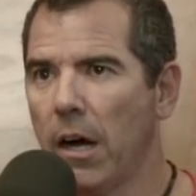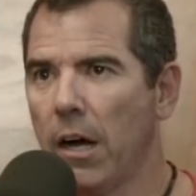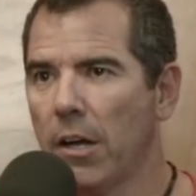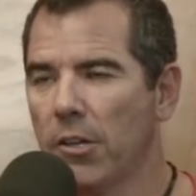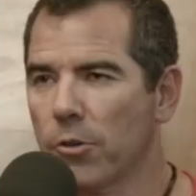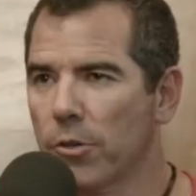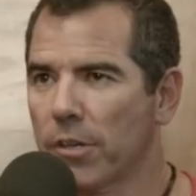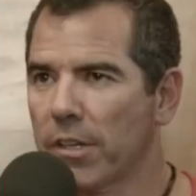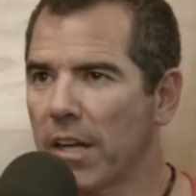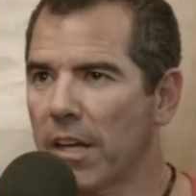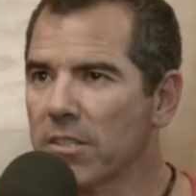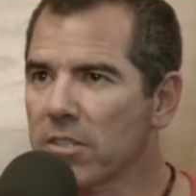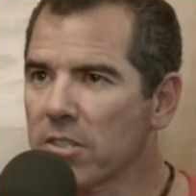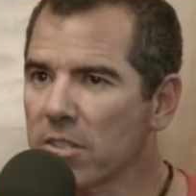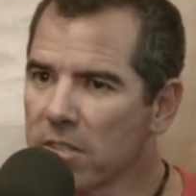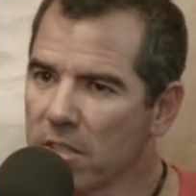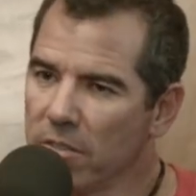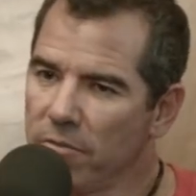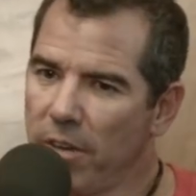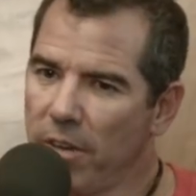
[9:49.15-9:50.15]
You're against
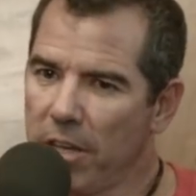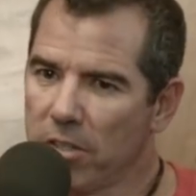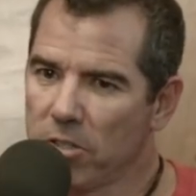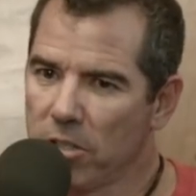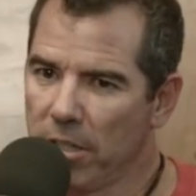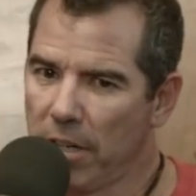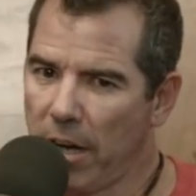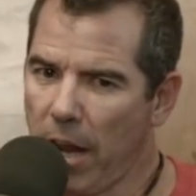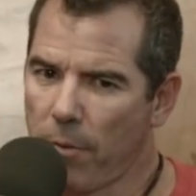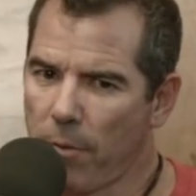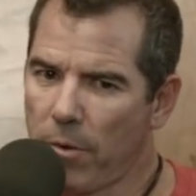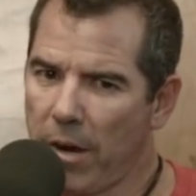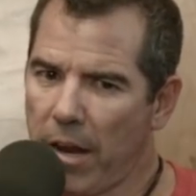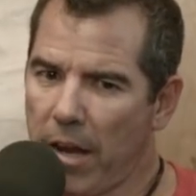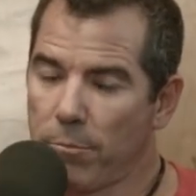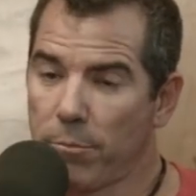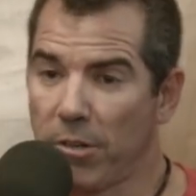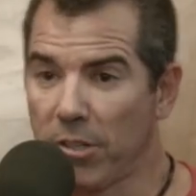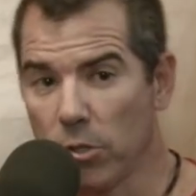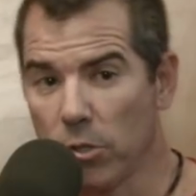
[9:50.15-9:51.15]
this invasion in
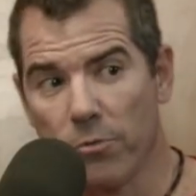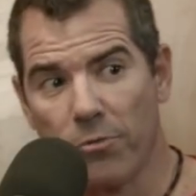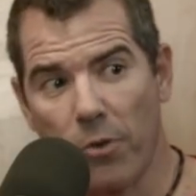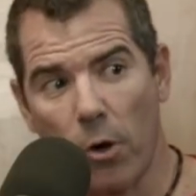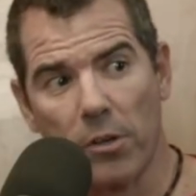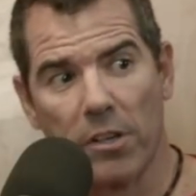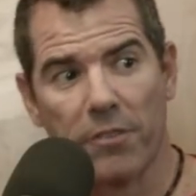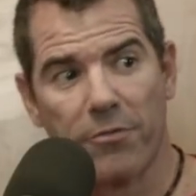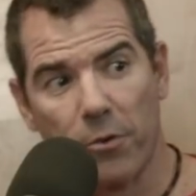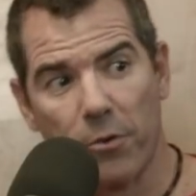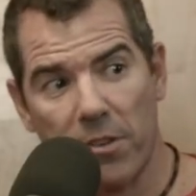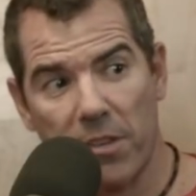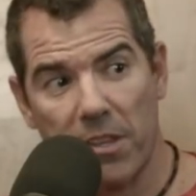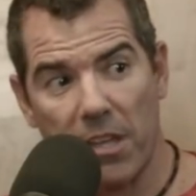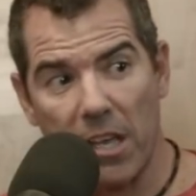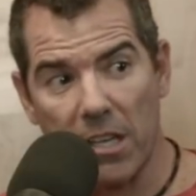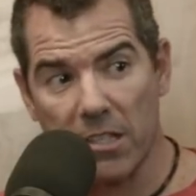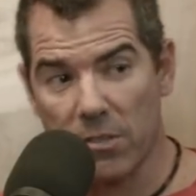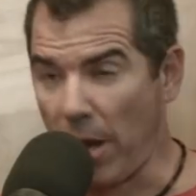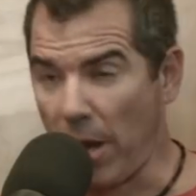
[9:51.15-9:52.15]
Iran, but you voted for
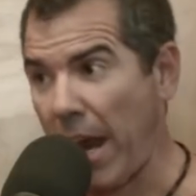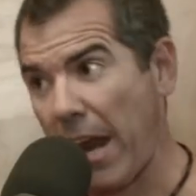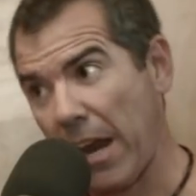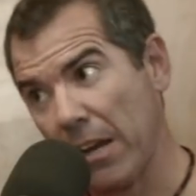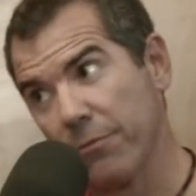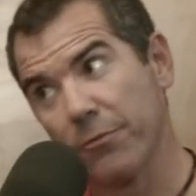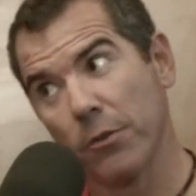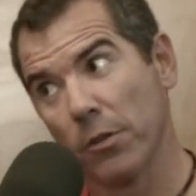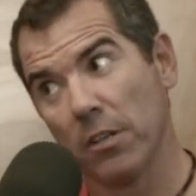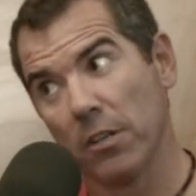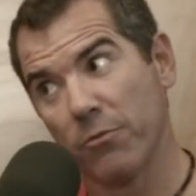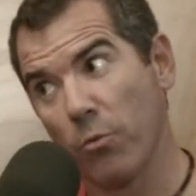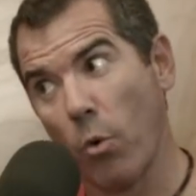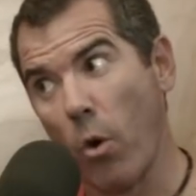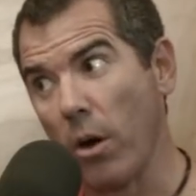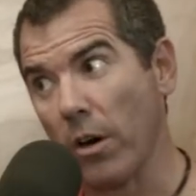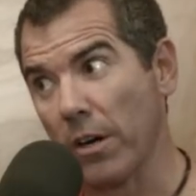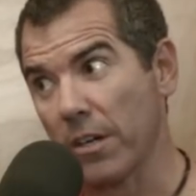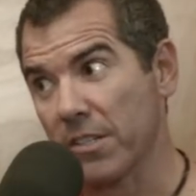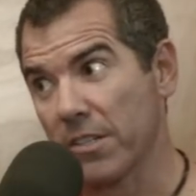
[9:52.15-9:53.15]
these handful of
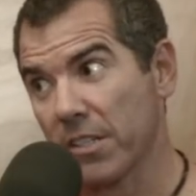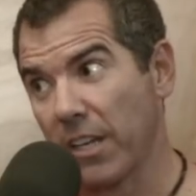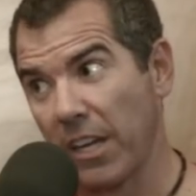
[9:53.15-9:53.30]
wars.